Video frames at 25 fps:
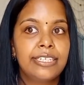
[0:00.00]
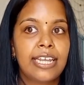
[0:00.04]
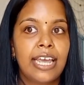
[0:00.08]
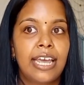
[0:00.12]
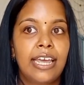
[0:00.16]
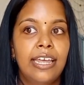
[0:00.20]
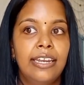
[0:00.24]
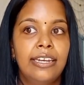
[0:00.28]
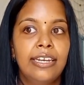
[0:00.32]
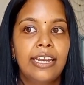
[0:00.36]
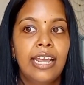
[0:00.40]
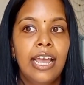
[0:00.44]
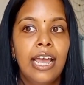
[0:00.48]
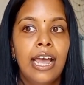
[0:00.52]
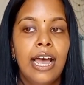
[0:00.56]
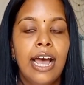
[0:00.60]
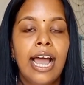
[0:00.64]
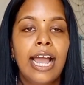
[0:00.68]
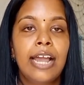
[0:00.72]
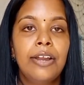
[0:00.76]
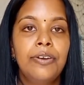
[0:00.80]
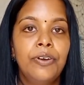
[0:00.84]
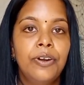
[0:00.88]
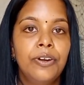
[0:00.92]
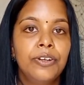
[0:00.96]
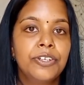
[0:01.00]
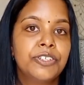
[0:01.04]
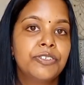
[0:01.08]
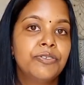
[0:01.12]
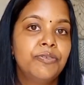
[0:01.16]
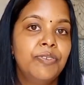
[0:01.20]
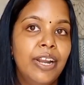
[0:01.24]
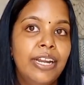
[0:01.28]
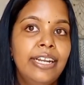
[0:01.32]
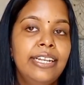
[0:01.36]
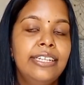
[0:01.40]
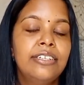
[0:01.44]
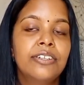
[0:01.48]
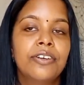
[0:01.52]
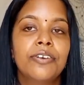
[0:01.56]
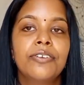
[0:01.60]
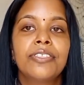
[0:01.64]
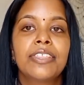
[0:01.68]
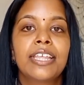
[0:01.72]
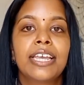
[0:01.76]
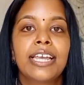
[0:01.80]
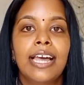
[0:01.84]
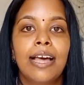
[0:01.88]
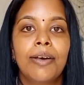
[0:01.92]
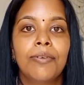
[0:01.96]
and I really don't
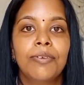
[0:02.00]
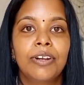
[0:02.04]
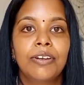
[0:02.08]
think I would